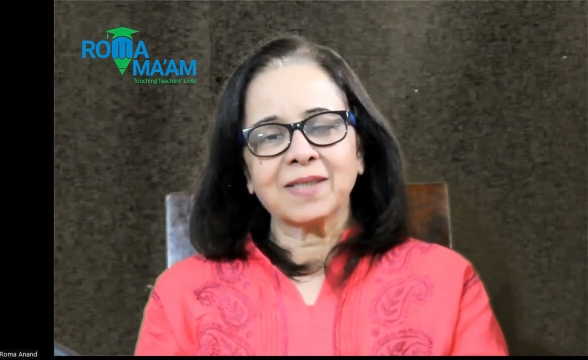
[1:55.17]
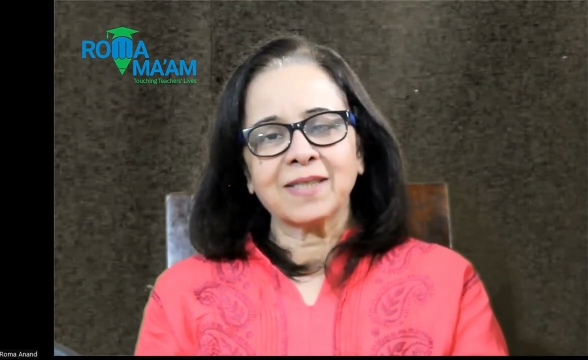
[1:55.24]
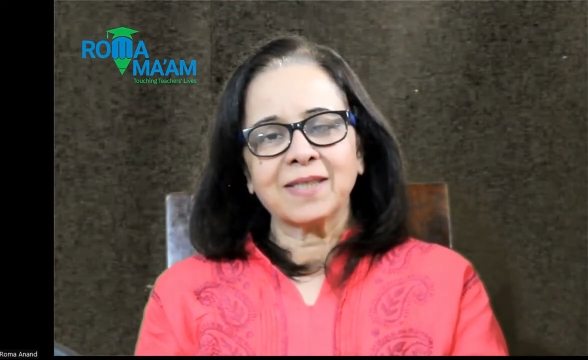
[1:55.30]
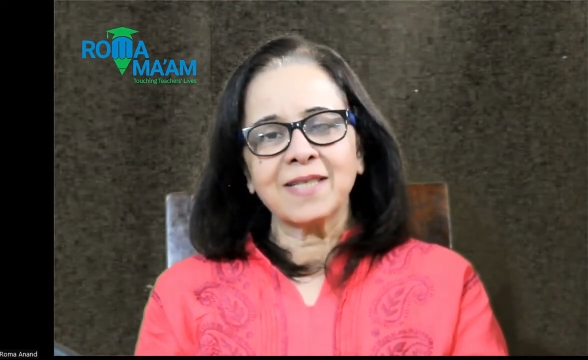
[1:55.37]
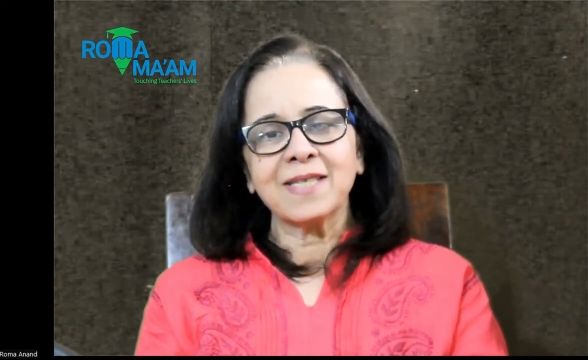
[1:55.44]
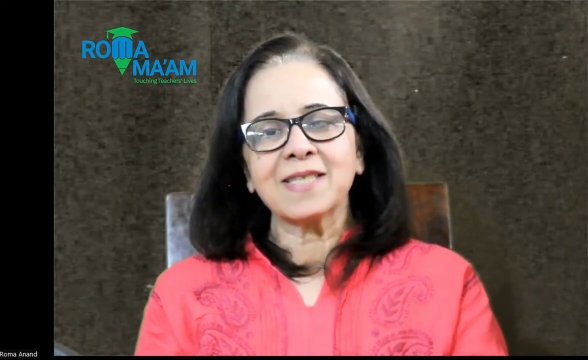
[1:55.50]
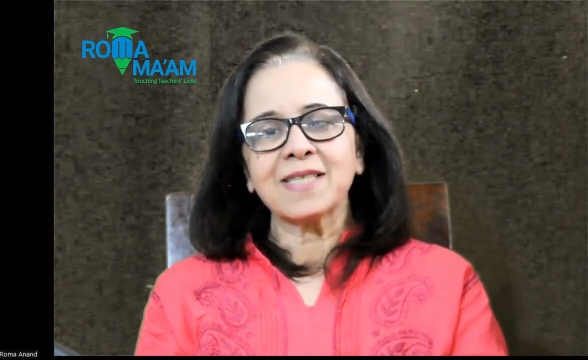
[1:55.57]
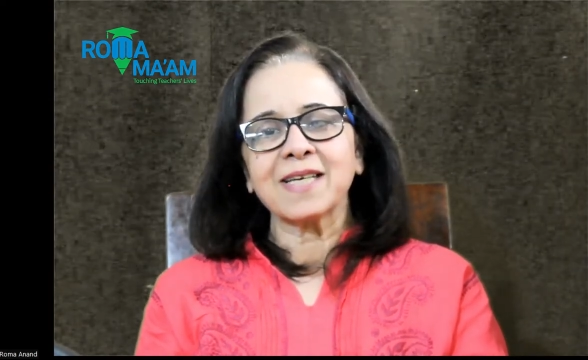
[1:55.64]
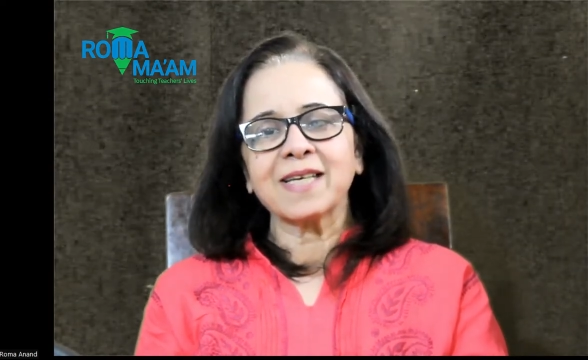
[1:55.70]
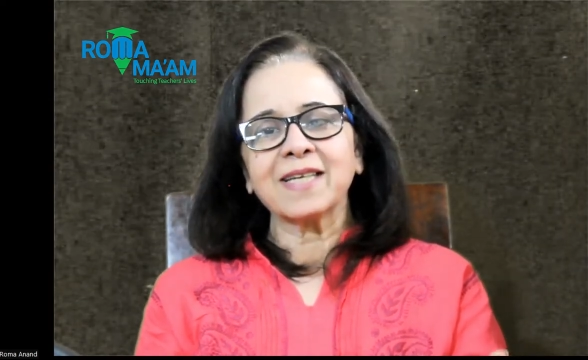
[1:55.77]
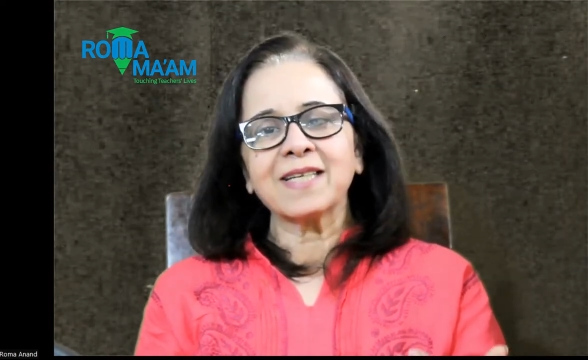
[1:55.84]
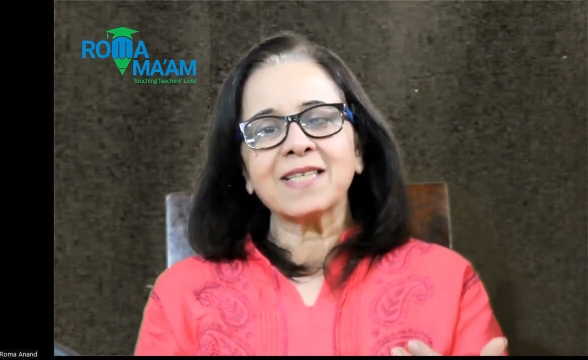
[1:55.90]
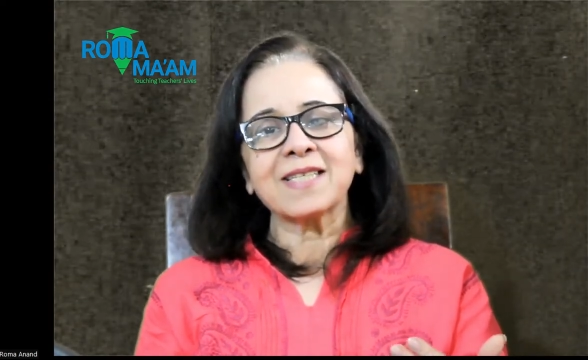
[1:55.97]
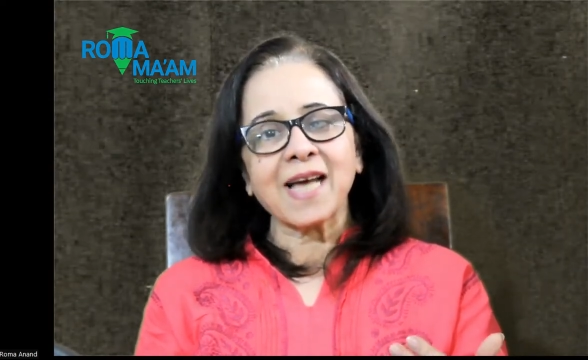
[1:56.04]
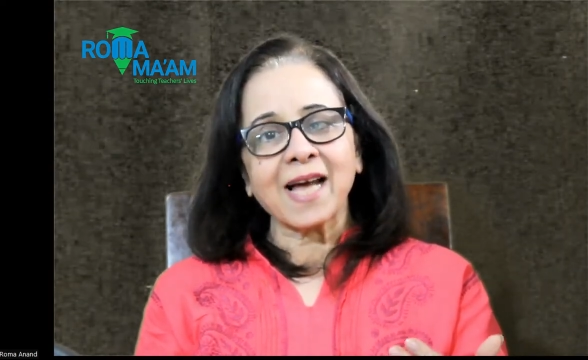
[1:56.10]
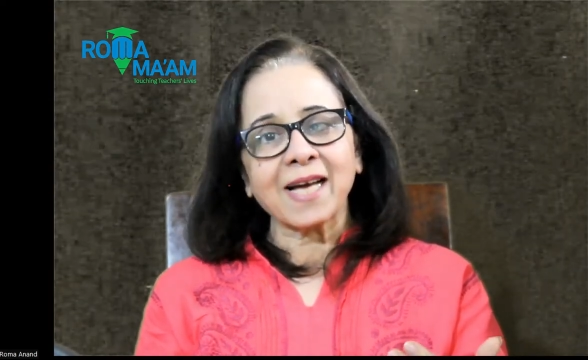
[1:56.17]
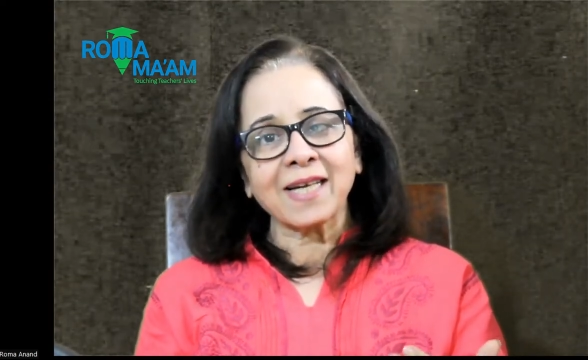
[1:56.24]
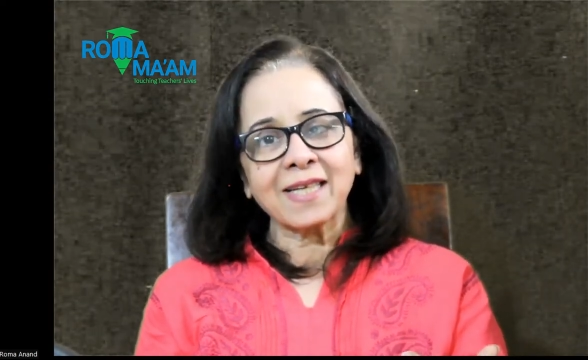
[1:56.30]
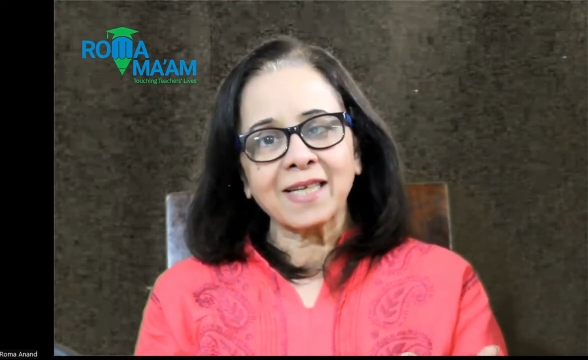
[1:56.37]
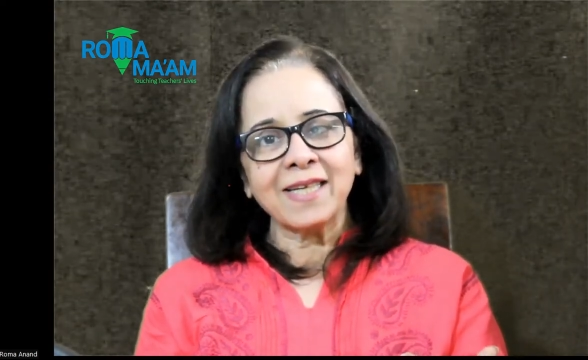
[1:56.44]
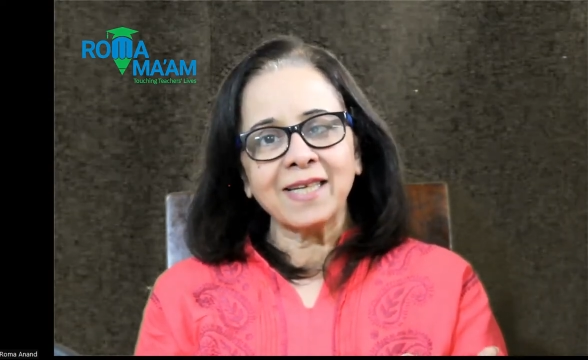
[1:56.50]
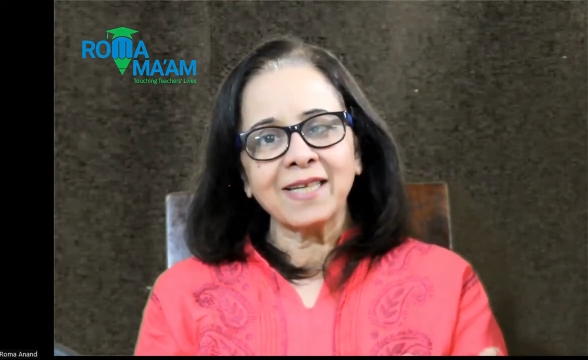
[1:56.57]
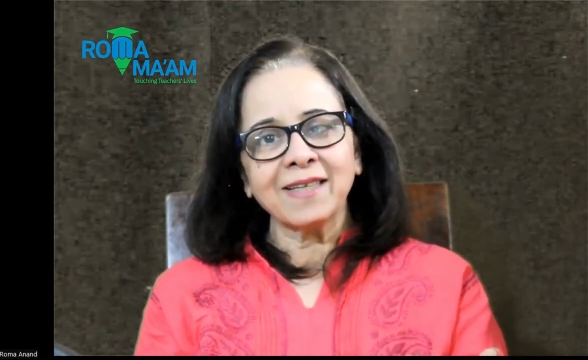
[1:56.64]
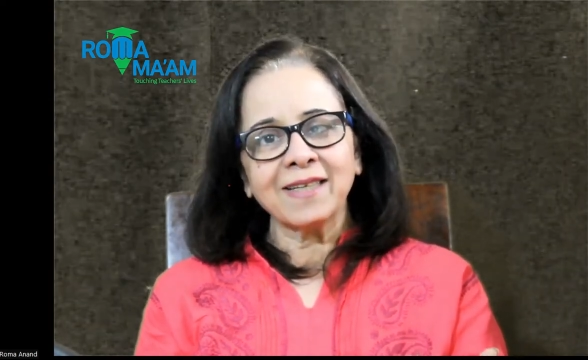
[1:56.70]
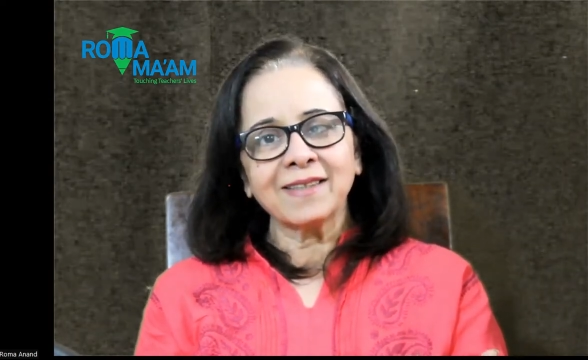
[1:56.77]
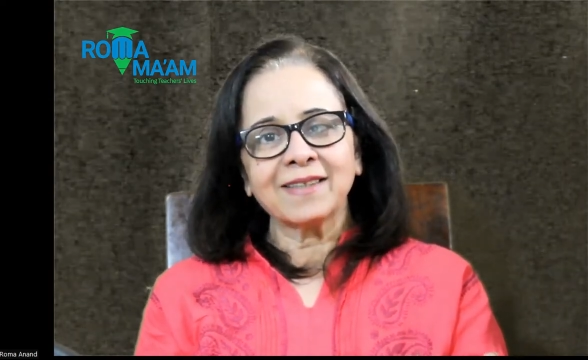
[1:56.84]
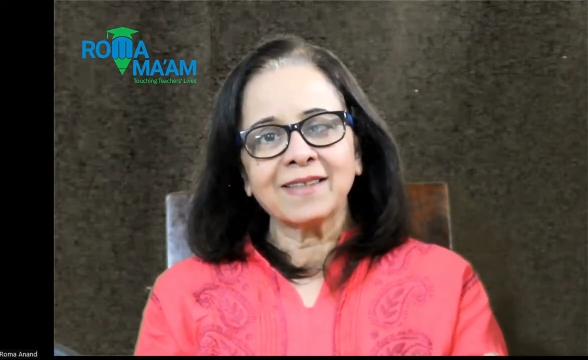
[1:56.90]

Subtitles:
is exactly